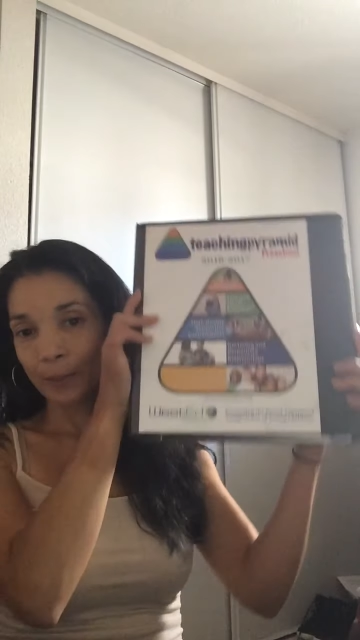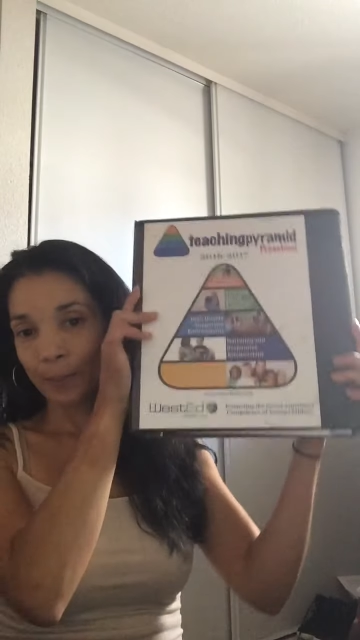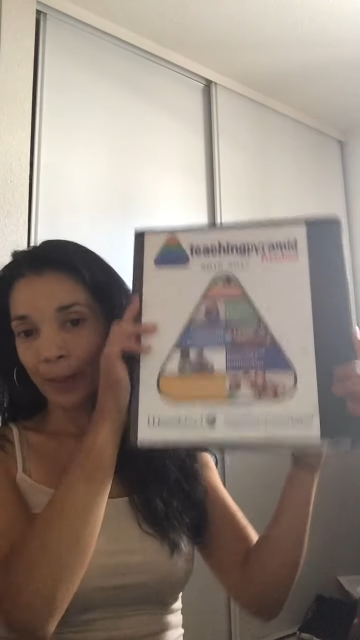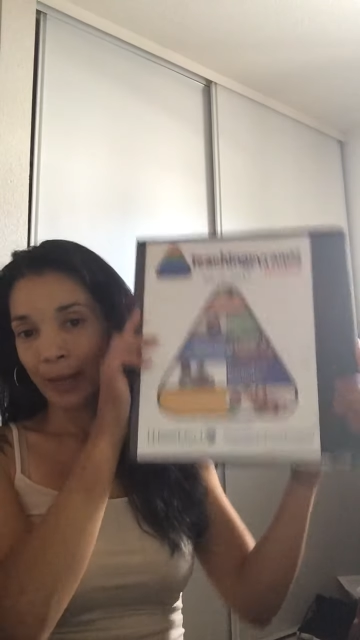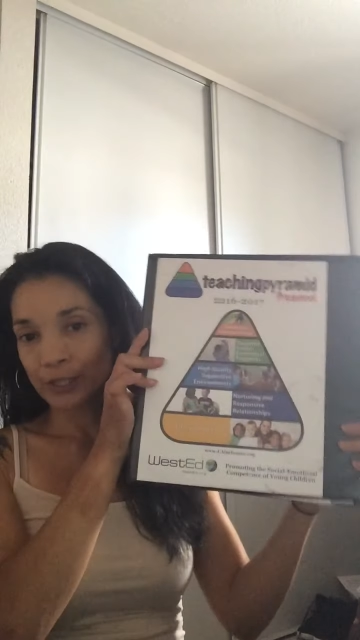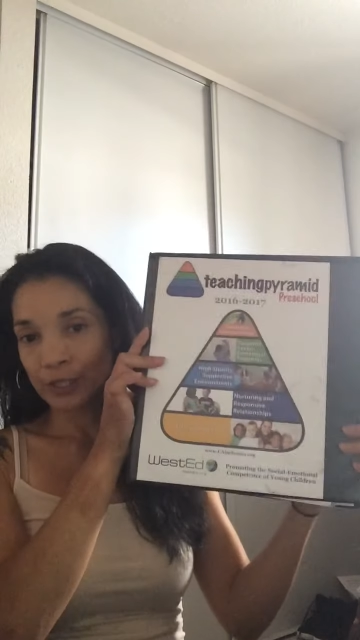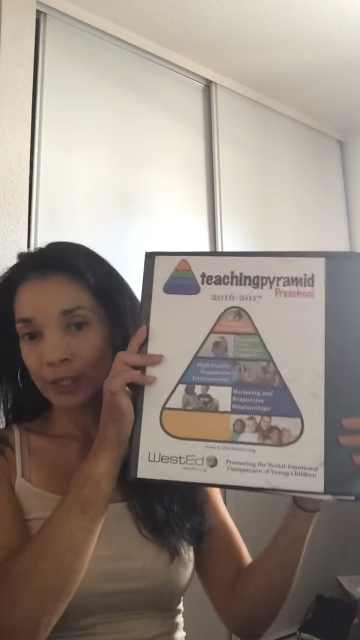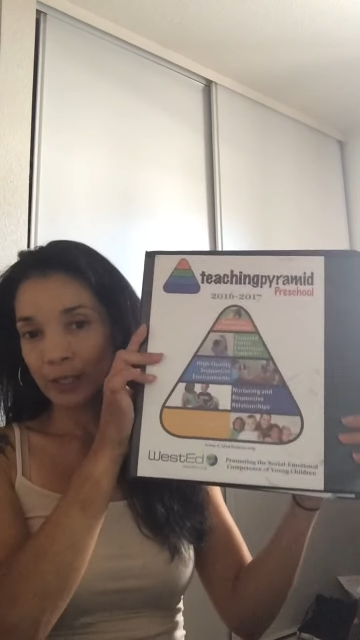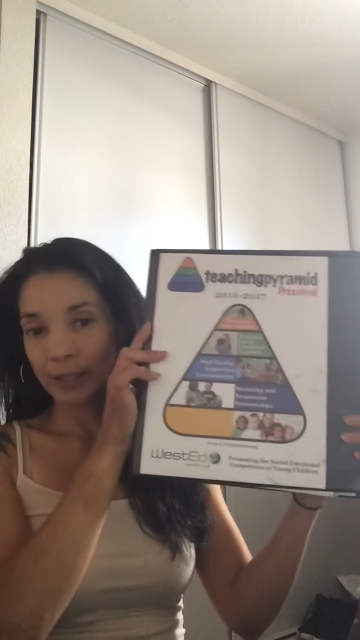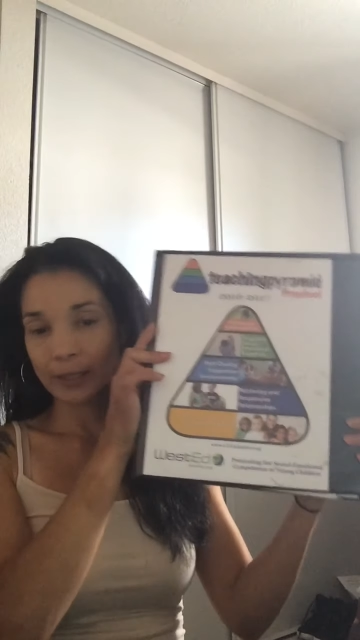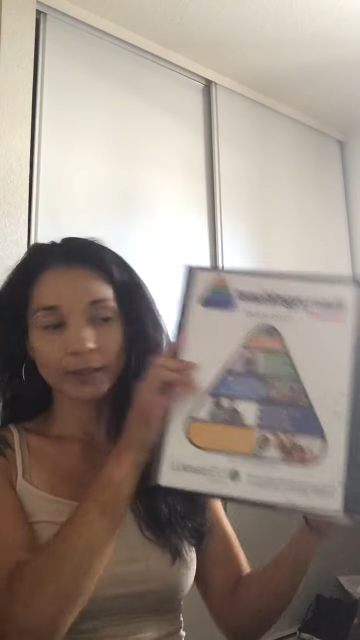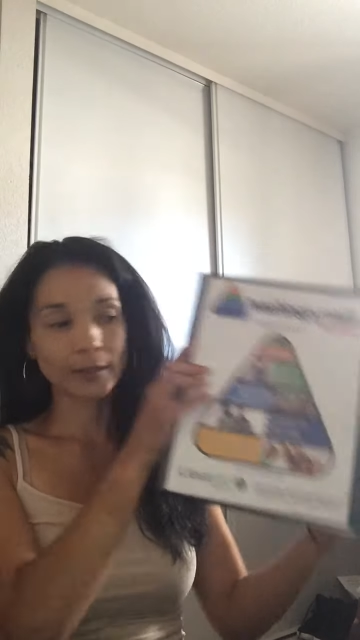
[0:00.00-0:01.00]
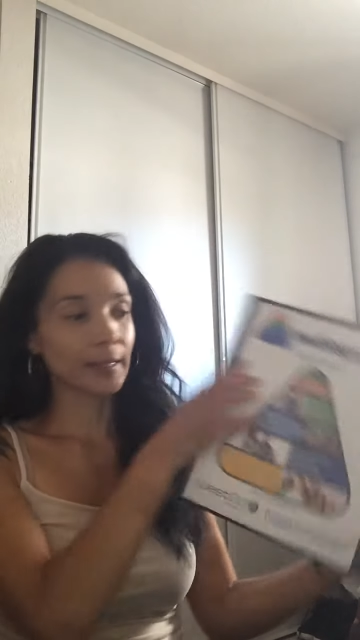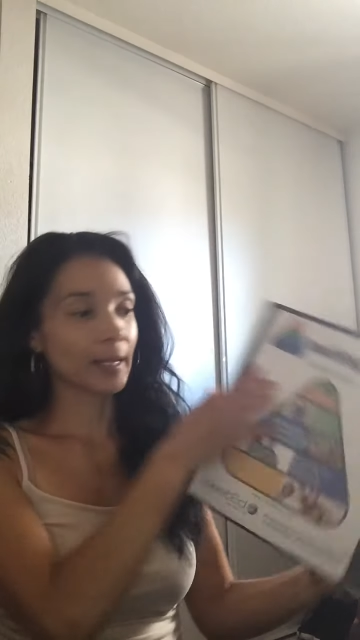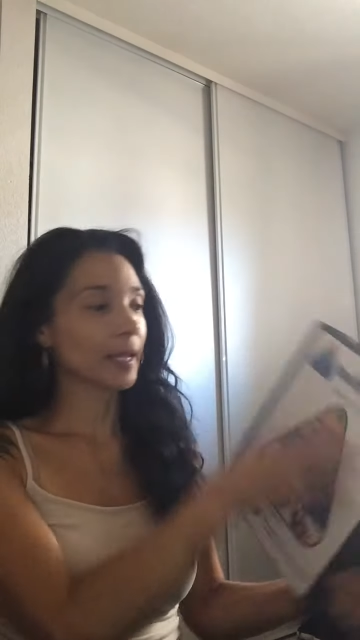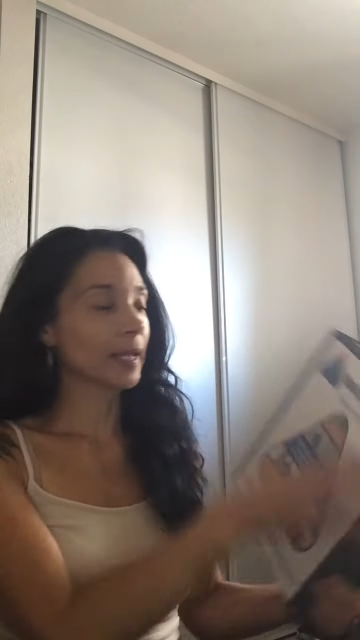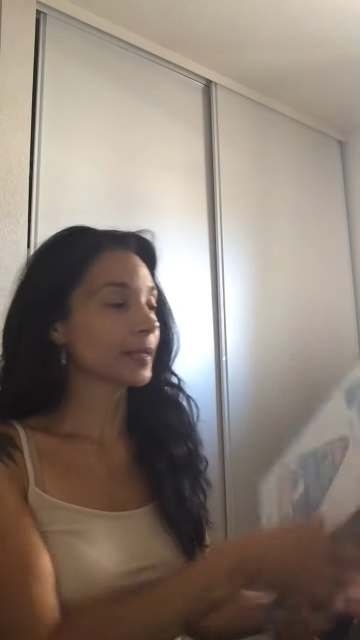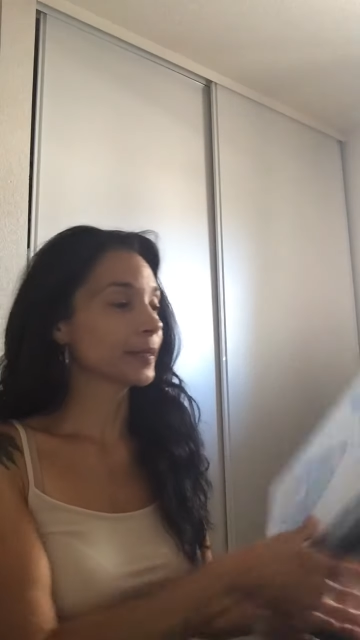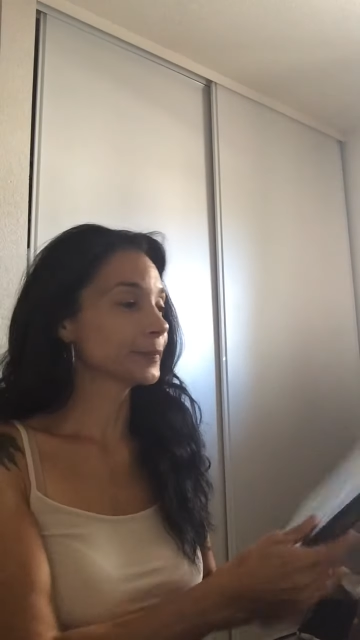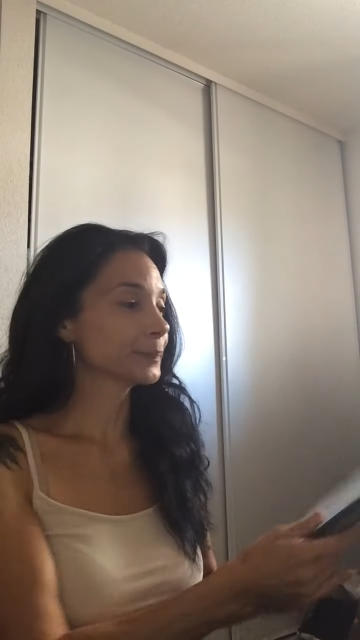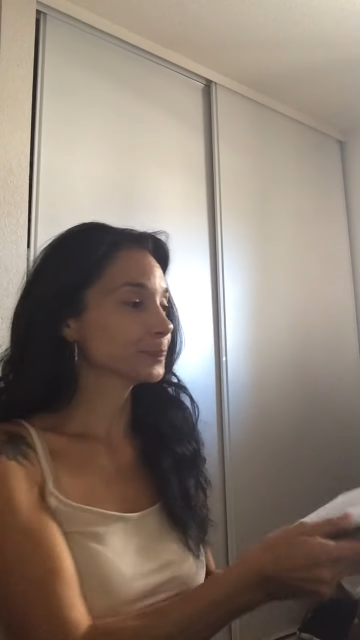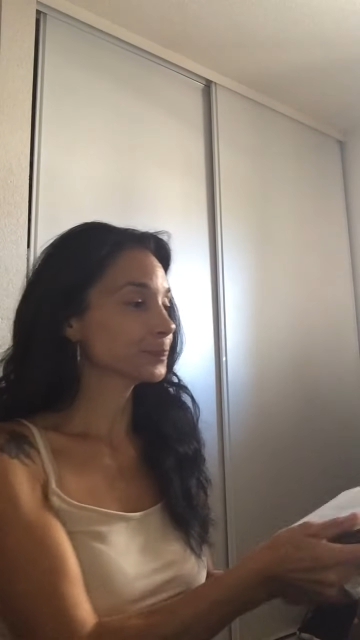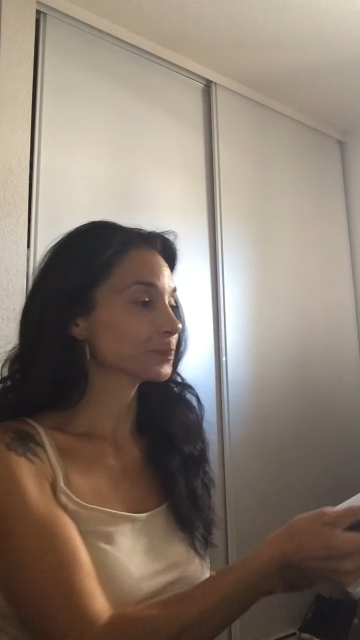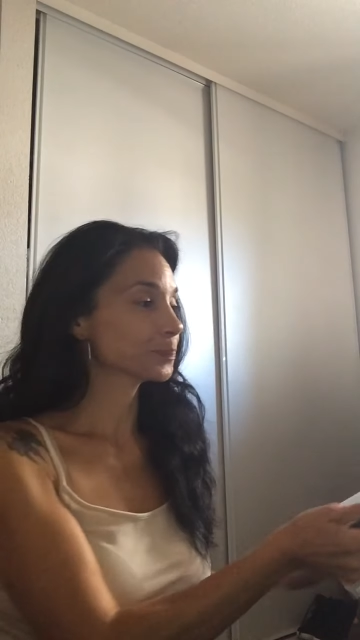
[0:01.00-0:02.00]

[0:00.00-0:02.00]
magic, and